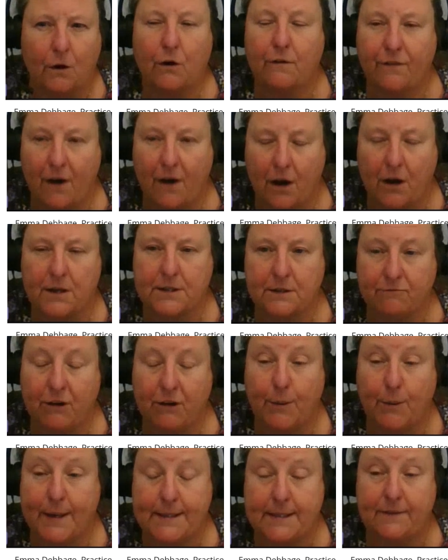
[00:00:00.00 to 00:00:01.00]
of
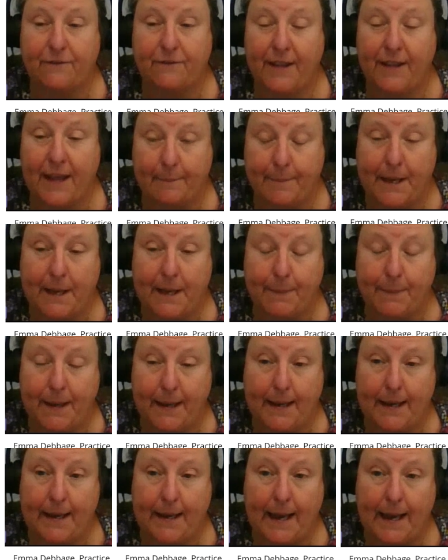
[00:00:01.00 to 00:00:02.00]
requesting for that
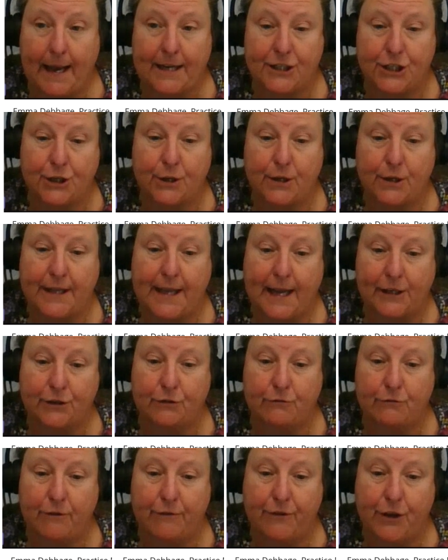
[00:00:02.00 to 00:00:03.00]
BP and doing the
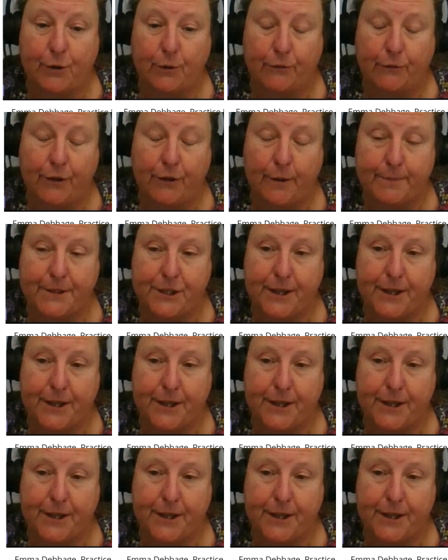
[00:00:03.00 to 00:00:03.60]
annual review on them.